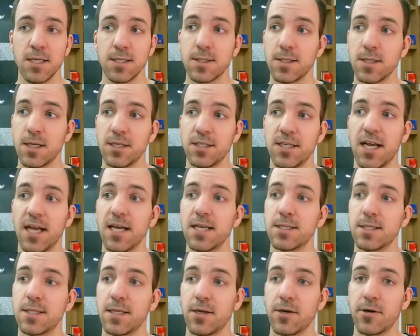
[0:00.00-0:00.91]
such
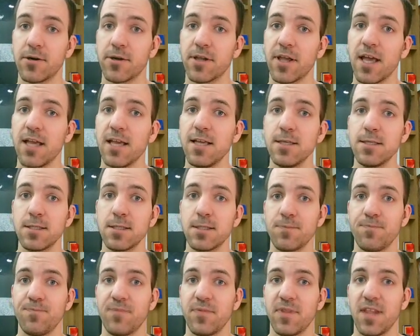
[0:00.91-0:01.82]
as in our case,
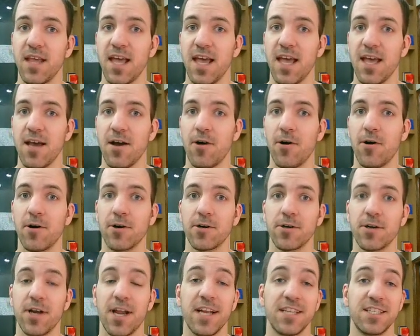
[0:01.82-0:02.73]

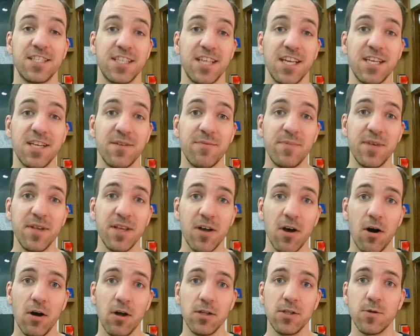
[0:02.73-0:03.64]
our HTTP
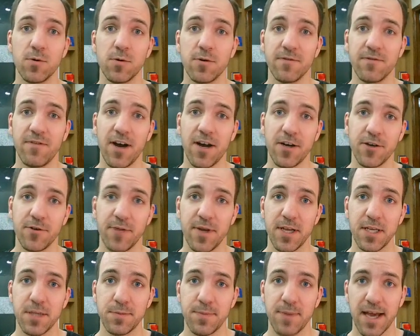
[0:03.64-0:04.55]
call to our
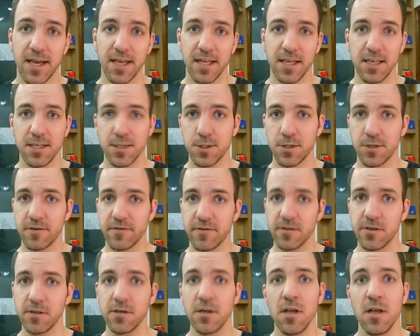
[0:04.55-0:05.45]
Firebase backend
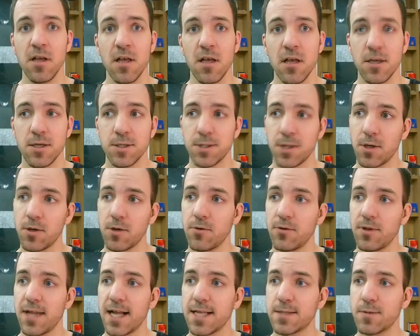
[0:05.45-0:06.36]
server. So
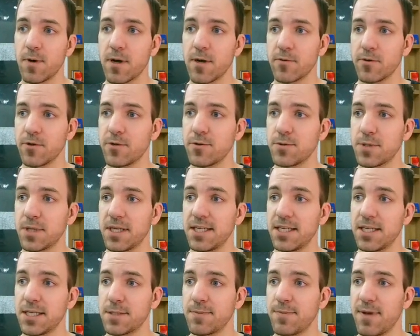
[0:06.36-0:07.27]
that's why we're using
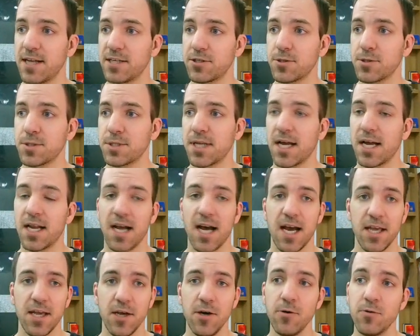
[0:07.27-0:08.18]

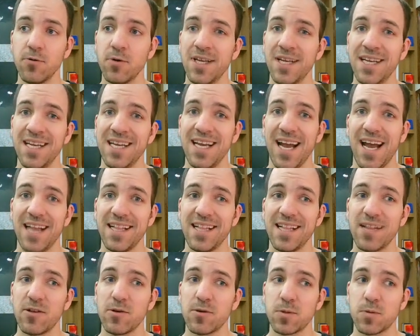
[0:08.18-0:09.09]
dispatchers.io. And
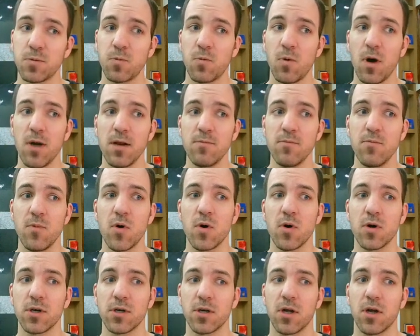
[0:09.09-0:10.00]
then there's one
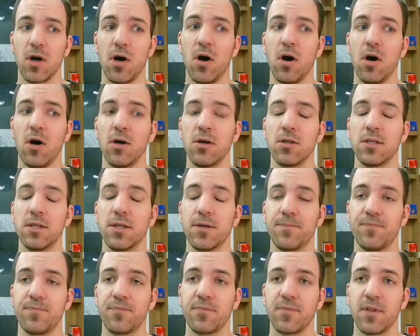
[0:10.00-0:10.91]
more called
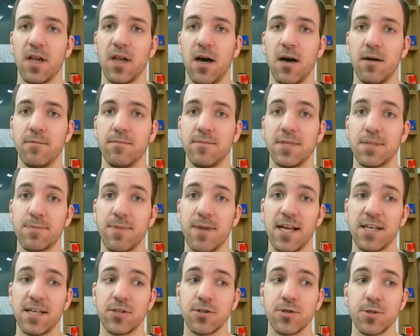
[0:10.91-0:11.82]

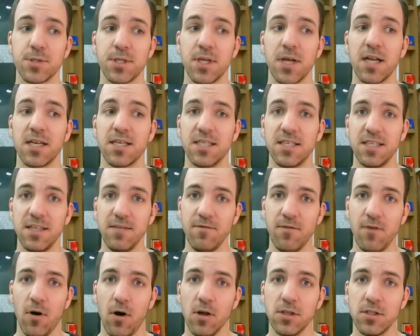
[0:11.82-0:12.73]

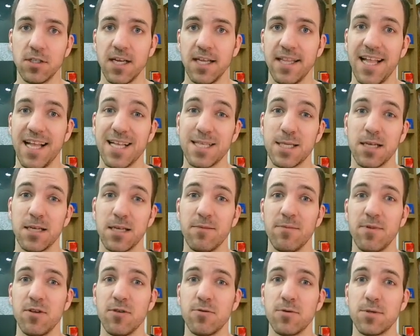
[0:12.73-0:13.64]
dispatchers.default, and that's going to
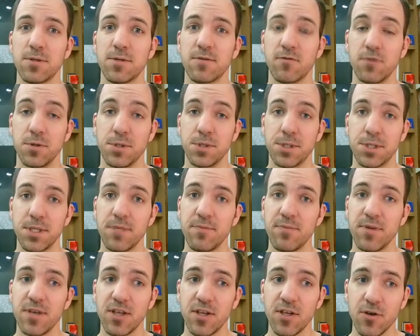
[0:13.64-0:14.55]
be used for
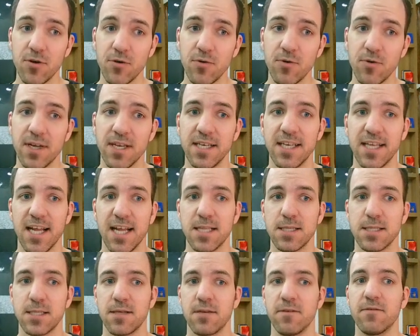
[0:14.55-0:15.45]
CPU
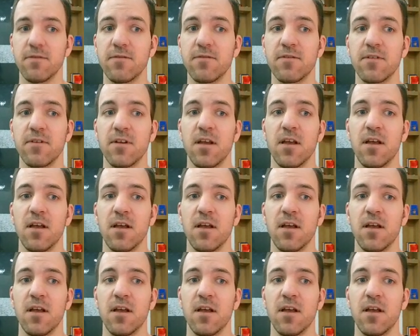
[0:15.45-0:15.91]
intensive